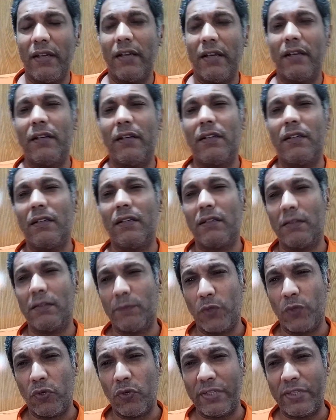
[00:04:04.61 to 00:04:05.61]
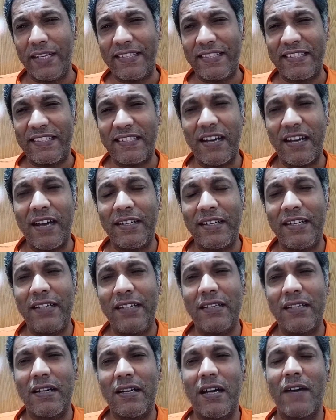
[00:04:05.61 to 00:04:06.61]
Protests
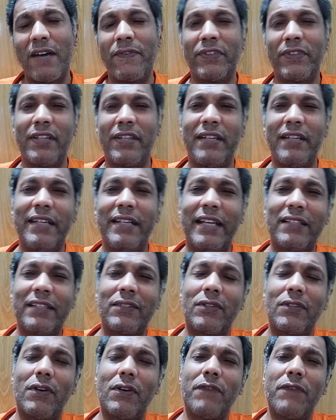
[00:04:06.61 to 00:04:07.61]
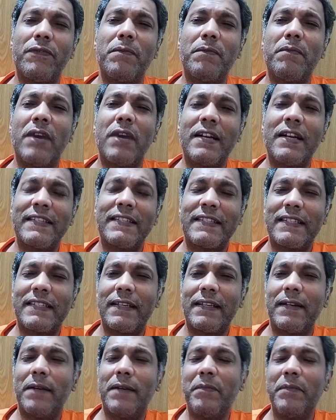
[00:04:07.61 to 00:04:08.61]
started after the death of
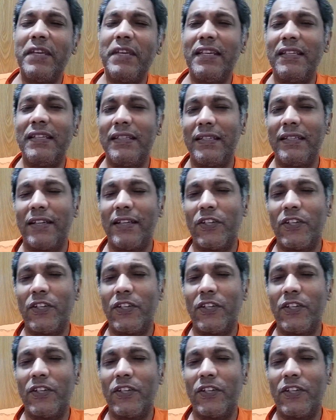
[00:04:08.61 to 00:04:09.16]
Mahsa Amini,